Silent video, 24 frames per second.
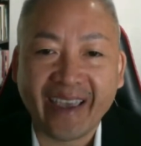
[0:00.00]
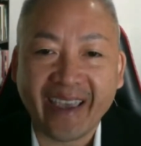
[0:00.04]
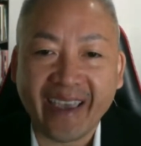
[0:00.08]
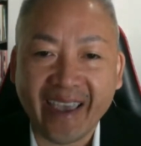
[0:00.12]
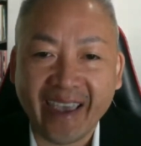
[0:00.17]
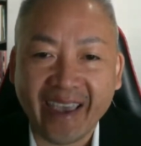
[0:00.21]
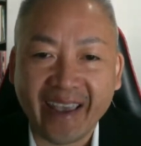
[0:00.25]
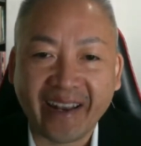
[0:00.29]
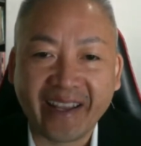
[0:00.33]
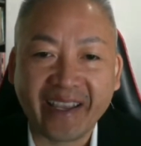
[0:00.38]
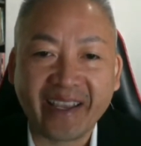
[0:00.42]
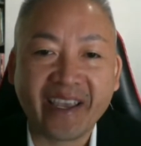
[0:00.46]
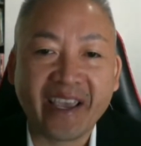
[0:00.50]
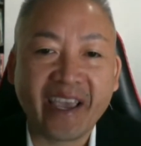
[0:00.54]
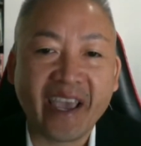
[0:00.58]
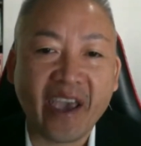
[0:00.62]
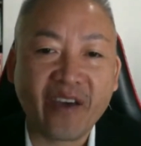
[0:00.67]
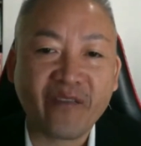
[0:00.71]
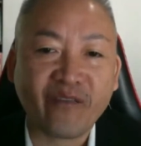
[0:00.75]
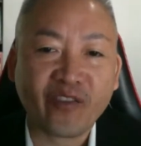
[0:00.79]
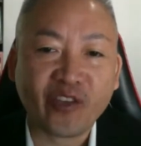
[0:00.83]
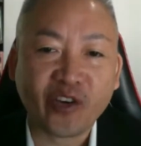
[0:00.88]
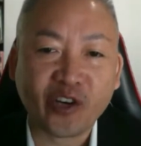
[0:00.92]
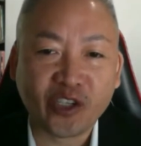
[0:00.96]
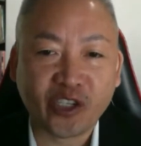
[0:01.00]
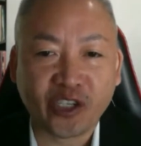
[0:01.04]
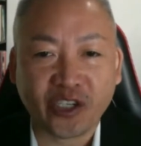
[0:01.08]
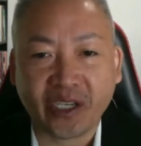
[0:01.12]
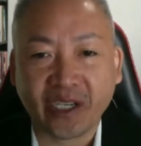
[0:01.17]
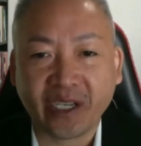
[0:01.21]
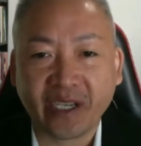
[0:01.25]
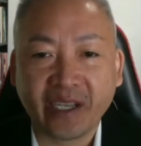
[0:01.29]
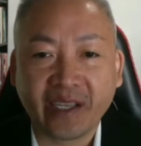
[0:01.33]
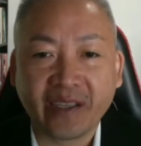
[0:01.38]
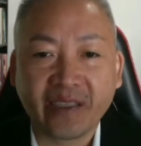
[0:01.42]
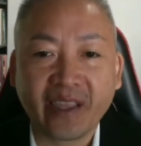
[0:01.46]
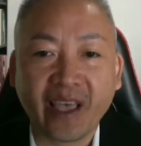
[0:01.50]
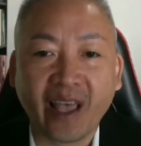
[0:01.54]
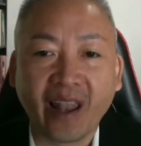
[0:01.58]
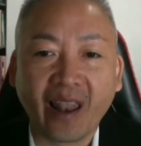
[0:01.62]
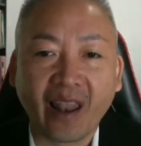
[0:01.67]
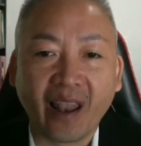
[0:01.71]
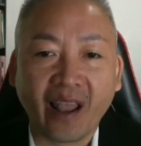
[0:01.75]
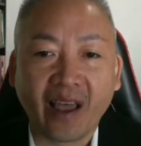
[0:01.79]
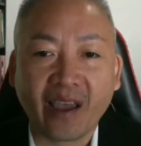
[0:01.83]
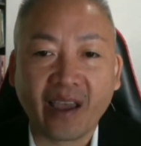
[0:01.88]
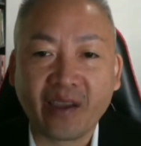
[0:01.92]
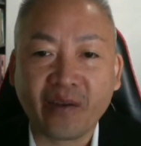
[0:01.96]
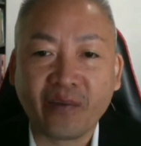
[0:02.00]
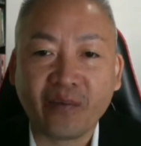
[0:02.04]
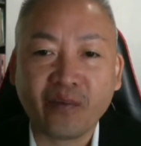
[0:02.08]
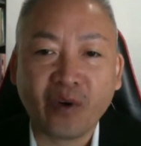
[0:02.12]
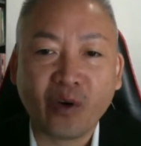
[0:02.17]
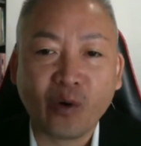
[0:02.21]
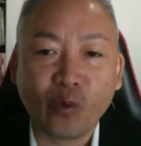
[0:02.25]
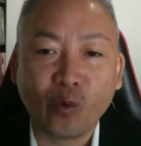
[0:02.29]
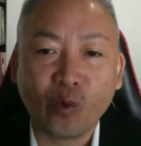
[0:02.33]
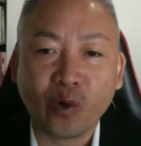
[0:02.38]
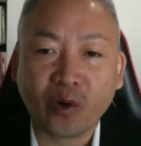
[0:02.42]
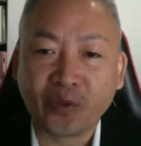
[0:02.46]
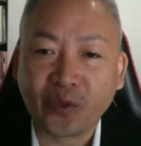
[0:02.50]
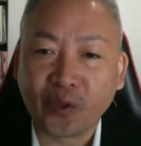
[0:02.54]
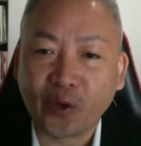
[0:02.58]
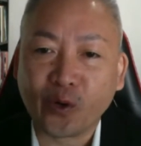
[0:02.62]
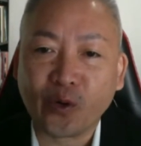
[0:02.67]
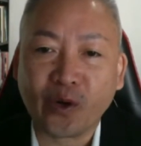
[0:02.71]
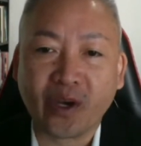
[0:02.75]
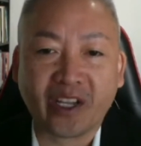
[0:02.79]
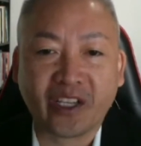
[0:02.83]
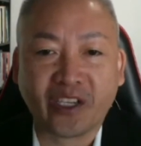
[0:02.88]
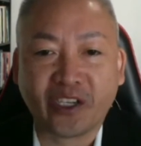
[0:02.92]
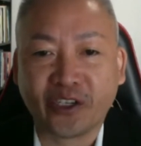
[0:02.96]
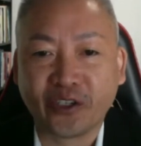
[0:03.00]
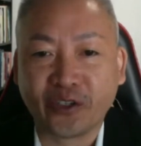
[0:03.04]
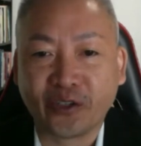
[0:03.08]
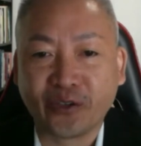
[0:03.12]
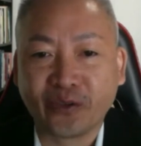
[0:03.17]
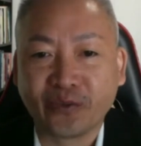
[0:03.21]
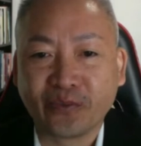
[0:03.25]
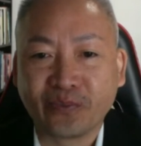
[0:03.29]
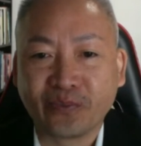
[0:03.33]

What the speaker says: any adversity that life will throw at you.